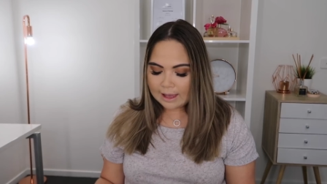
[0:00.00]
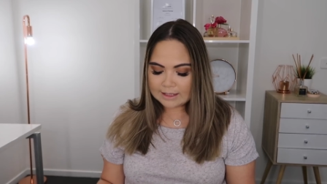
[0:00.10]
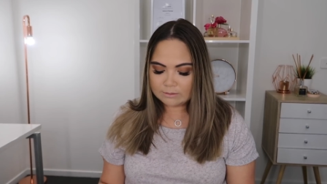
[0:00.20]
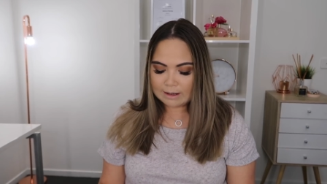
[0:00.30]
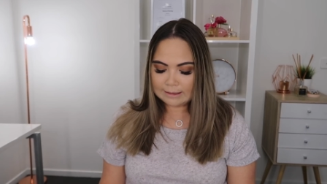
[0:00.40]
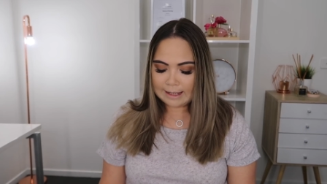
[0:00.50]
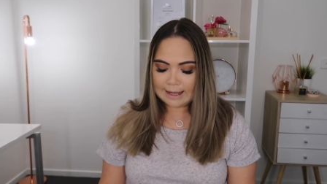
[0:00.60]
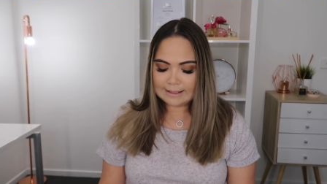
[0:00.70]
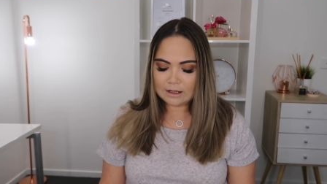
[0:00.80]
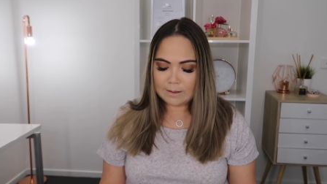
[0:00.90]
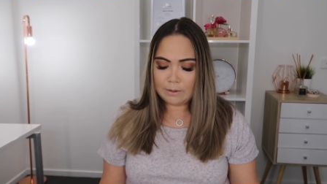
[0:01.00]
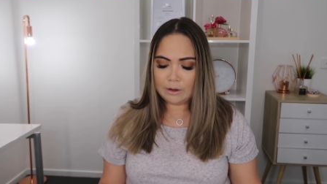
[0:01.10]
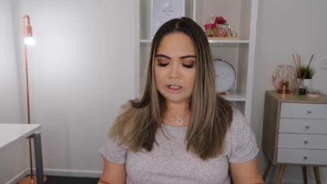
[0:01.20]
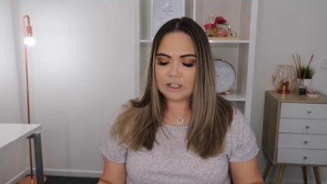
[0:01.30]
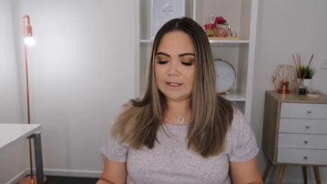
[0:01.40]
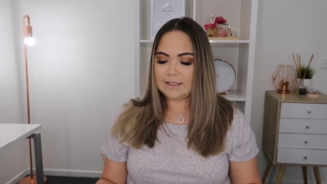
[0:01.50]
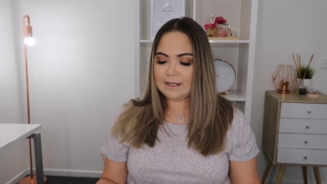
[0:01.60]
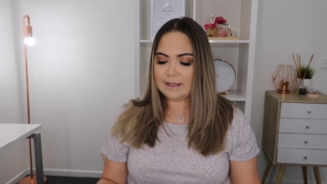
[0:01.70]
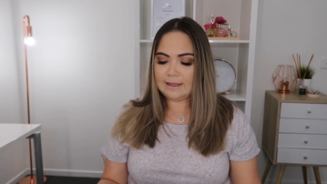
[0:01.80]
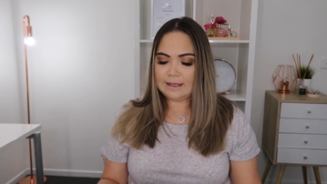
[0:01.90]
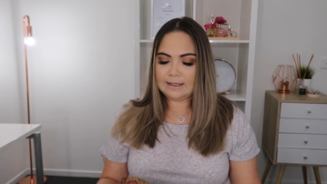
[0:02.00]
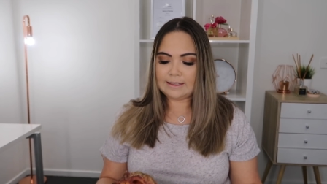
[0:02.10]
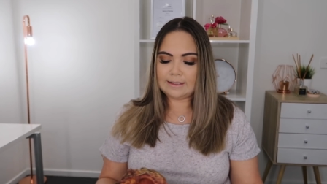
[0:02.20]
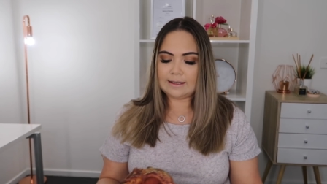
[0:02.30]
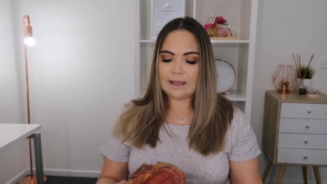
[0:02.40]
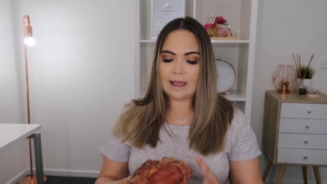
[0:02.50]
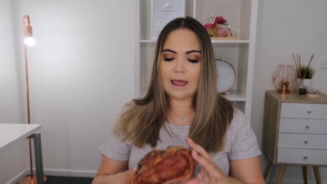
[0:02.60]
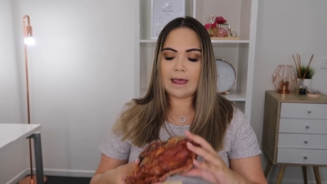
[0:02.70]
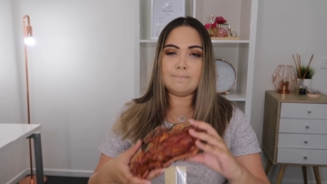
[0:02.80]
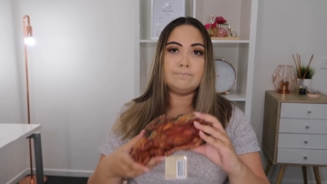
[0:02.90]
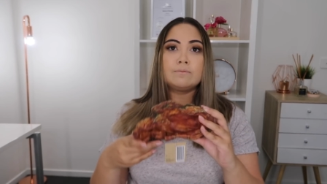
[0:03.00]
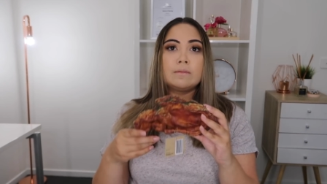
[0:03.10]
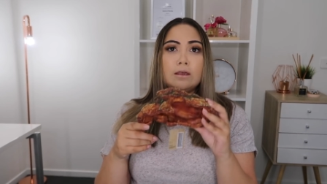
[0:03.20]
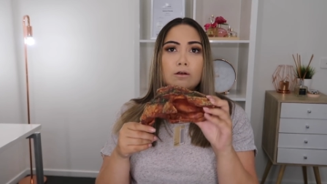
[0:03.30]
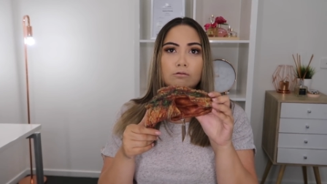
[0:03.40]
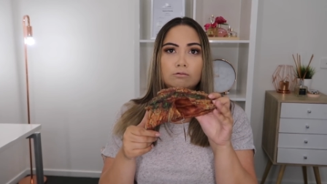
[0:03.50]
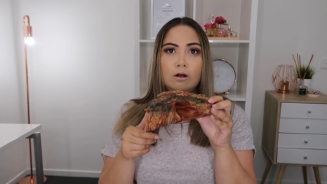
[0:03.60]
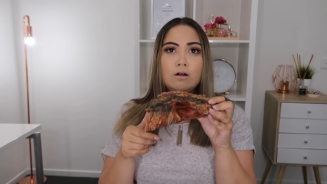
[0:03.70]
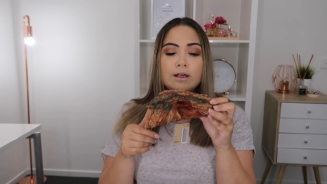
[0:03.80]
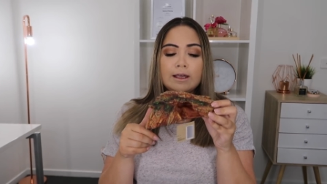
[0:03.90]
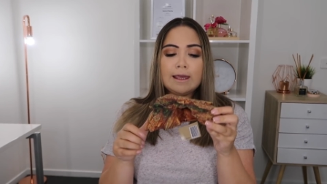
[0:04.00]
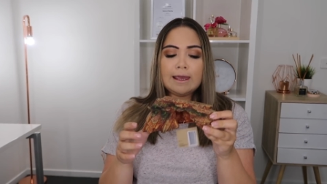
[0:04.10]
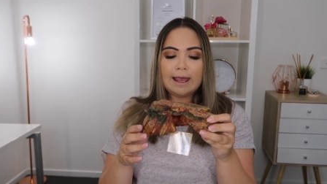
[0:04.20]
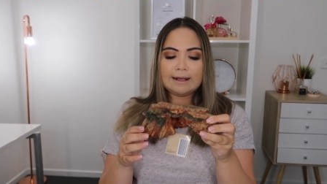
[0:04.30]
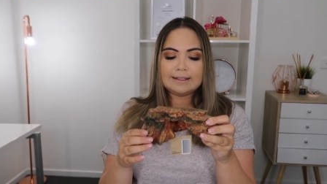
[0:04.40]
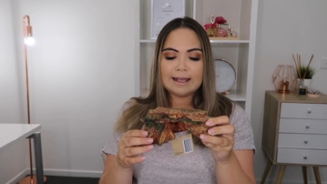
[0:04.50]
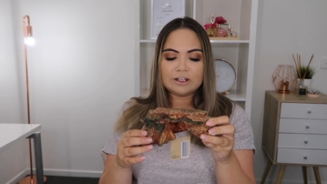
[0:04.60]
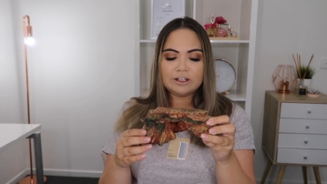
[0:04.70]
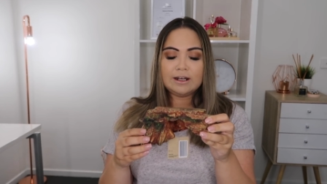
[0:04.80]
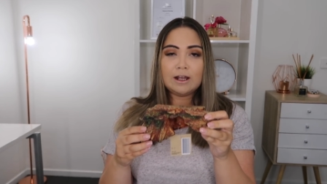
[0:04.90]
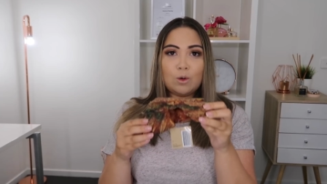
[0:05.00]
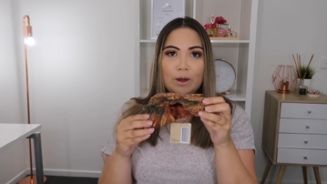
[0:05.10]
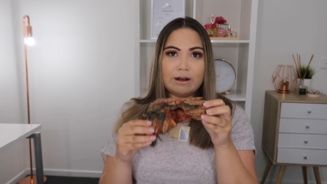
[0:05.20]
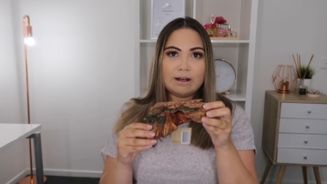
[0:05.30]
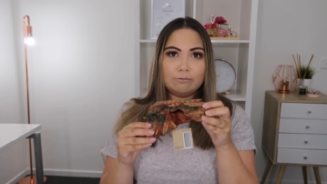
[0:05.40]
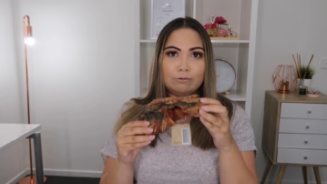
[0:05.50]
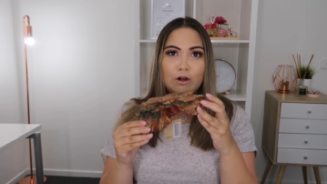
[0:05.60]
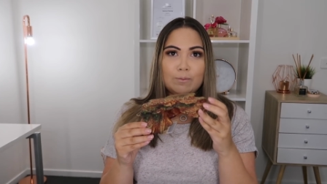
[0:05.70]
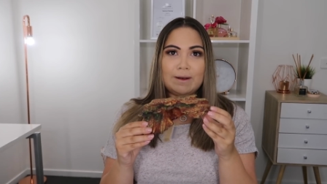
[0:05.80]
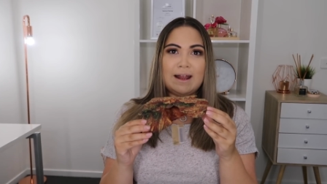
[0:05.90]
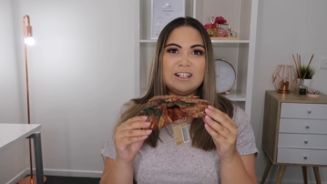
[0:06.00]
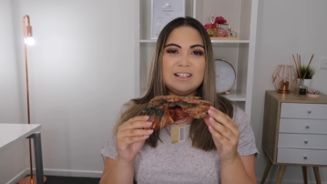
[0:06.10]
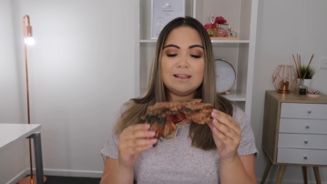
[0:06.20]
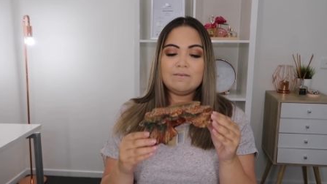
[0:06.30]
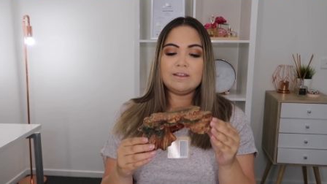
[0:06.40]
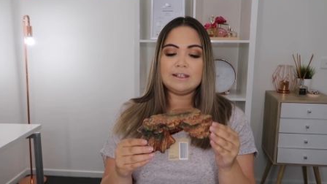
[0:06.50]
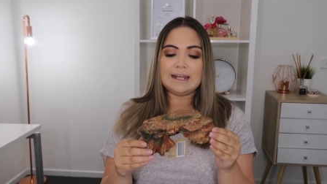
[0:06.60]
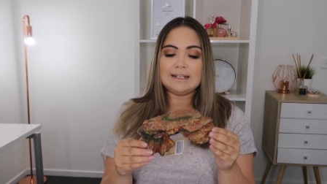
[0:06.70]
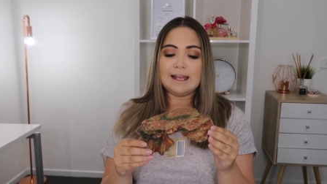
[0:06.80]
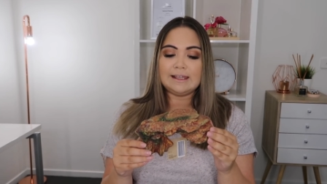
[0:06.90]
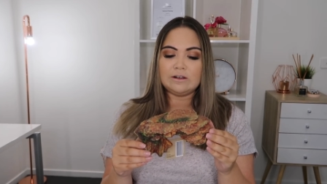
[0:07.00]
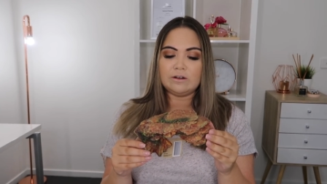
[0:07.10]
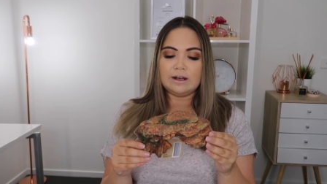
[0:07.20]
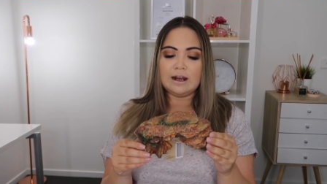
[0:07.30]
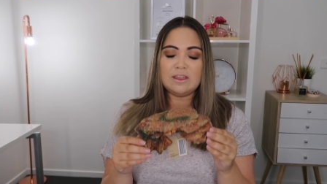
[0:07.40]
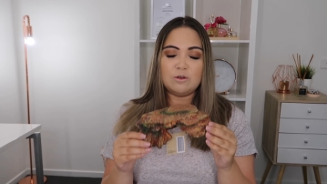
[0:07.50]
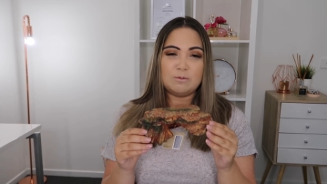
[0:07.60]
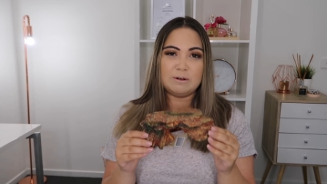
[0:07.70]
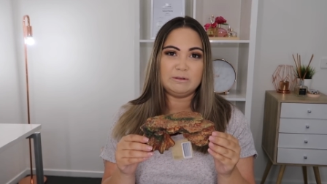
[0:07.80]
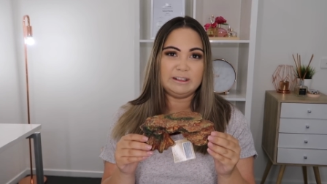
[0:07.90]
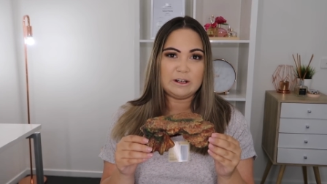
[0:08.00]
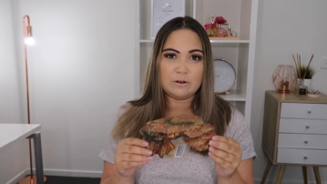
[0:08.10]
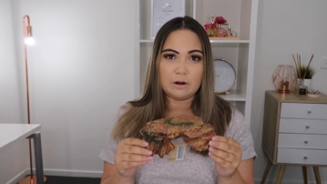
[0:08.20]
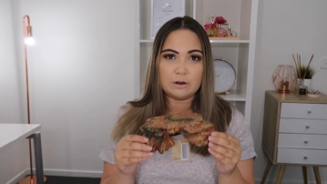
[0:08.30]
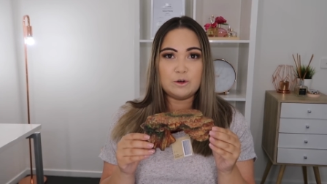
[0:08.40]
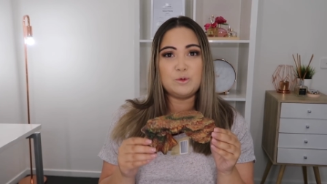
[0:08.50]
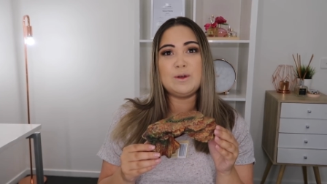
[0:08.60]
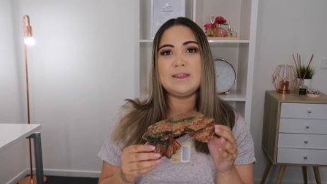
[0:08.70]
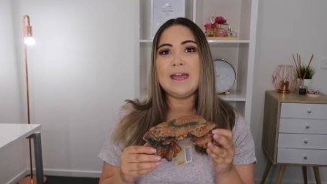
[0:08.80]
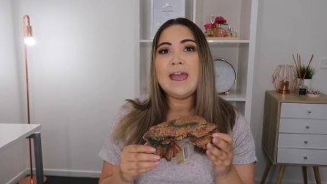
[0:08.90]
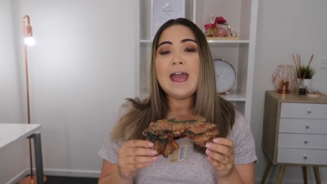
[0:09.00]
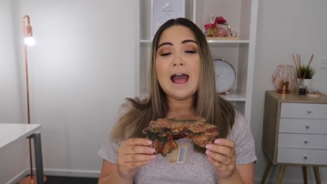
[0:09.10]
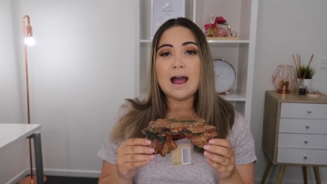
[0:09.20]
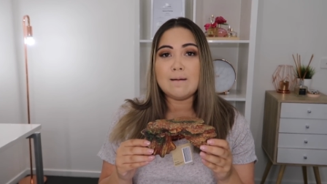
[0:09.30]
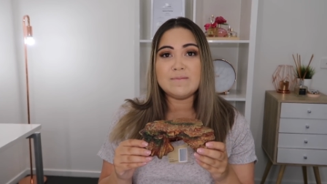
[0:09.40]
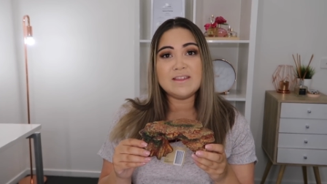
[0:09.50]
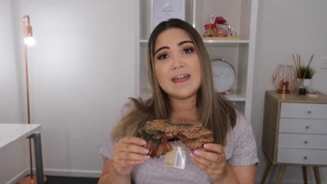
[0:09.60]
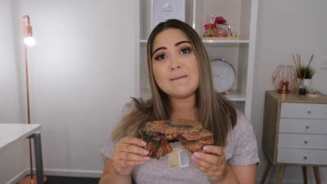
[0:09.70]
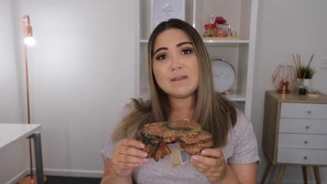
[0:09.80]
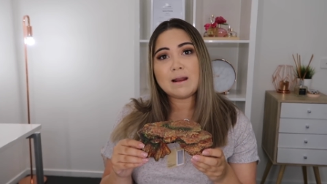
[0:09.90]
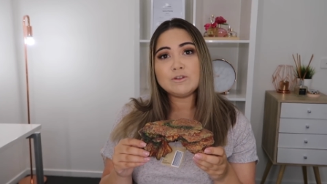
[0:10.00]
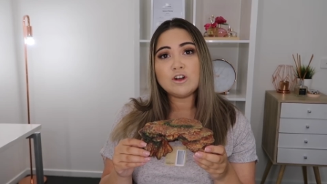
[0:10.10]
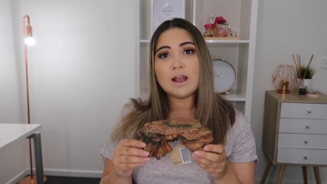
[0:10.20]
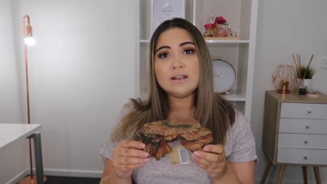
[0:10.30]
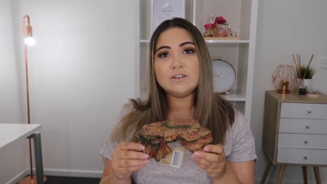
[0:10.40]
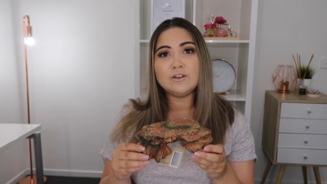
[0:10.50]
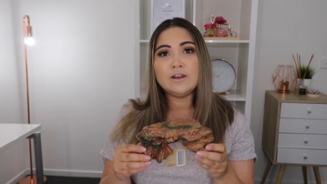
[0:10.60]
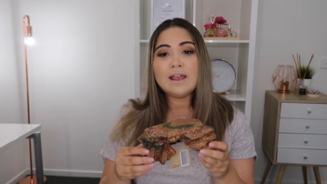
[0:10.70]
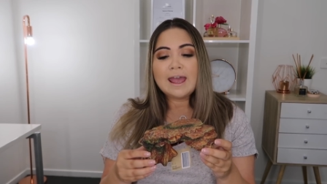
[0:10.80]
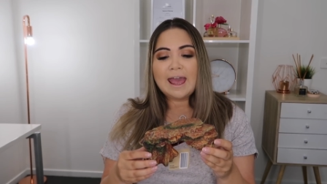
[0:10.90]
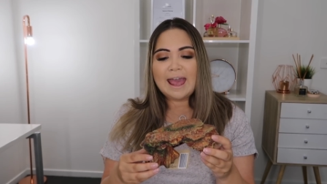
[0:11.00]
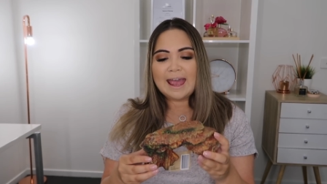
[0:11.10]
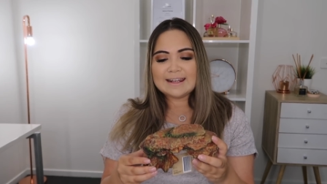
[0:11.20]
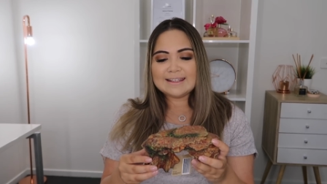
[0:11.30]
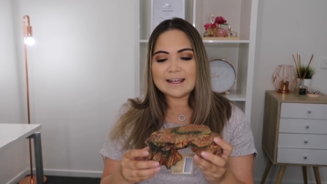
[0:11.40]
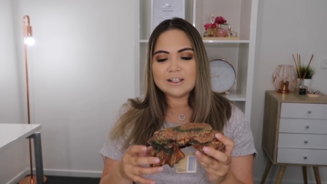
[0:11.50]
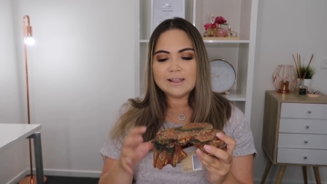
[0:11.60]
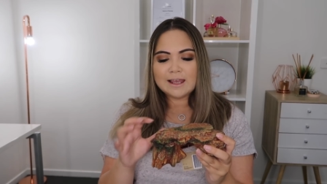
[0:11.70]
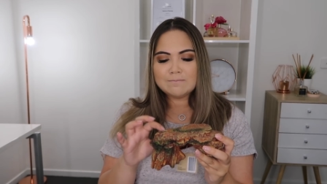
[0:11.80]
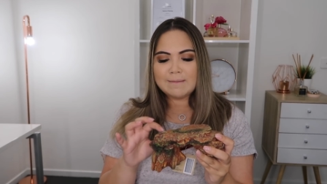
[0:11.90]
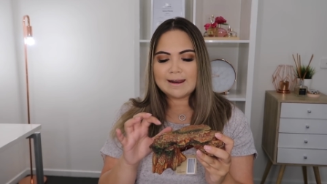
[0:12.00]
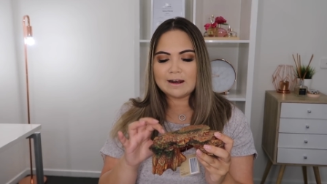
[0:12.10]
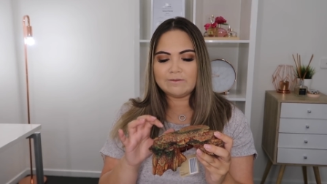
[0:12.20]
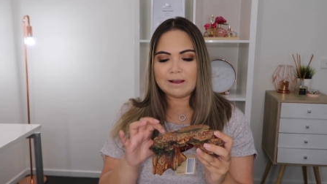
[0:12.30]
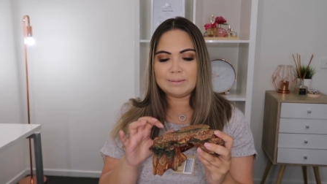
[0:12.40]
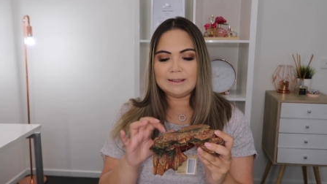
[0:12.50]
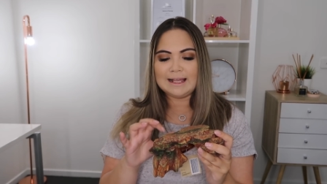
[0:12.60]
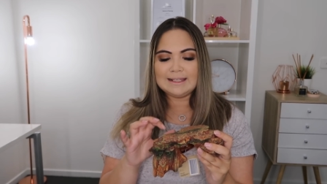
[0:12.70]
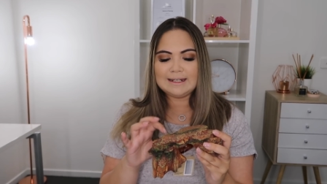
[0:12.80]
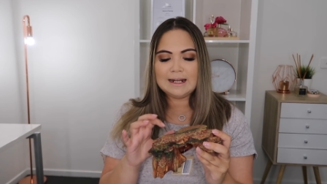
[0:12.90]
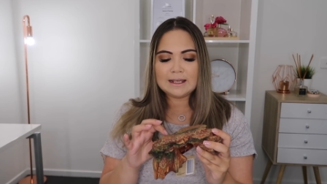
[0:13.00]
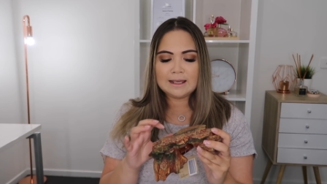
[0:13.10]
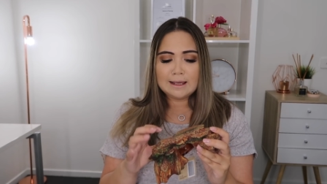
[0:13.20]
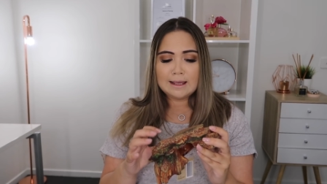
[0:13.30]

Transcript: as well as I purchased this um, rock and it's actually an aquarium rock but I just loved the detailing on it I thought it would really go good with um, the theme that I'm trying to do and it's actually like made out of like plastic